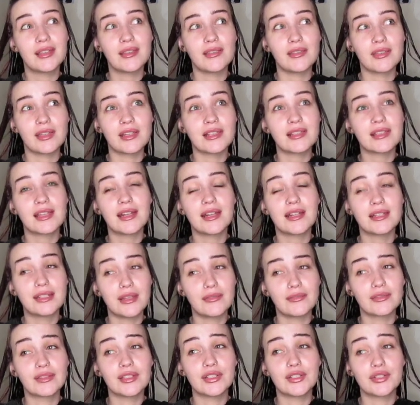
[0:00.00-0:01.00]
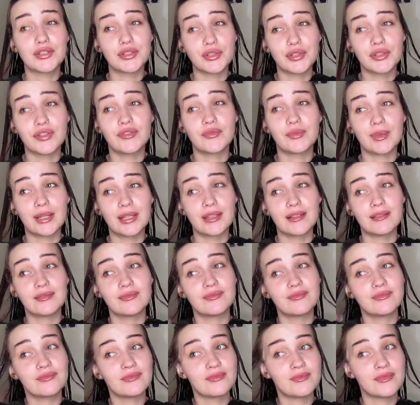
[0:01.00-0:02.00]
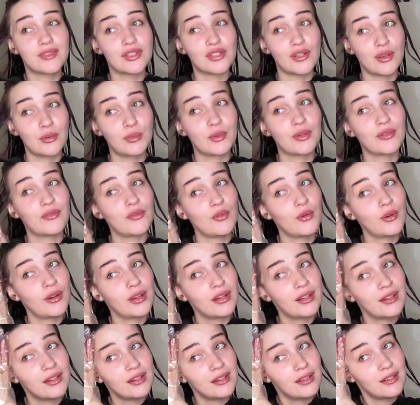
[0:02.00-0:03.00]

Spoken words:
things that I definitely should have been sober for,